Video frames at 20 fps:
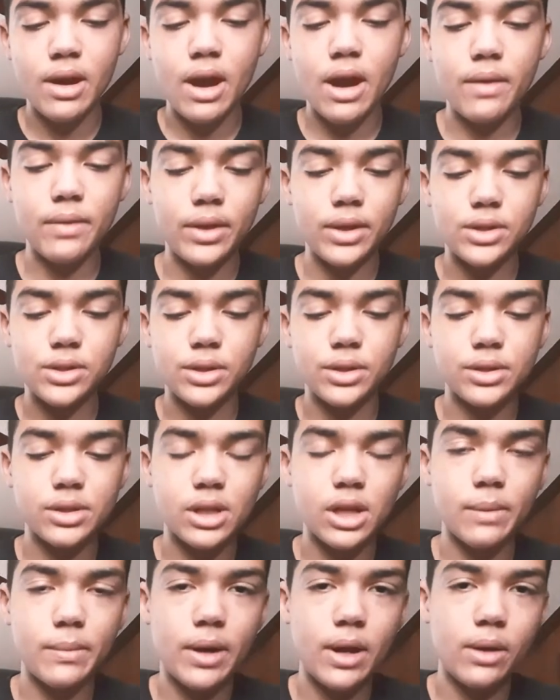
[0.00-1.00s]
And they should just
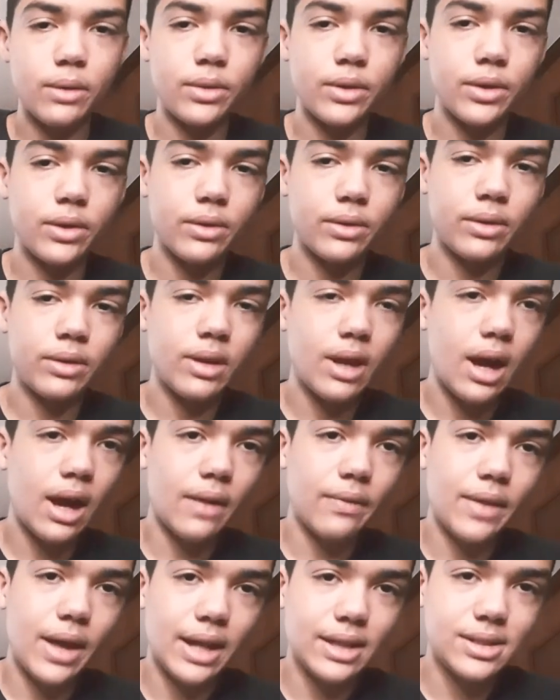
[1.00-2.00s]
come out. They're
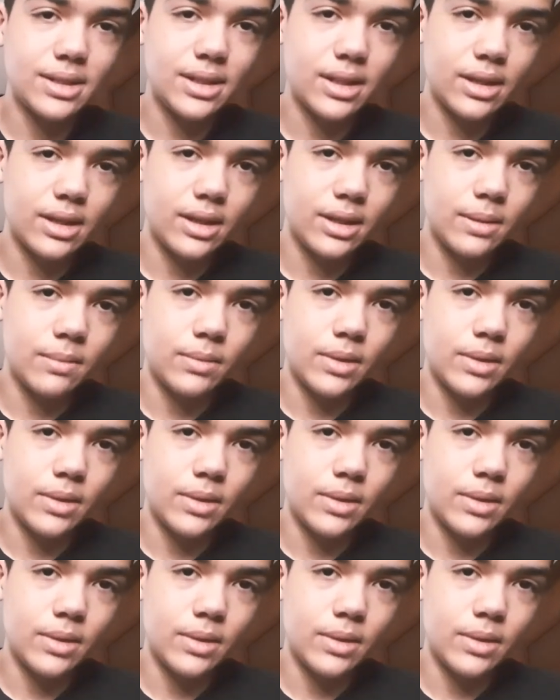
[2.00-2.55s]
not that sticky.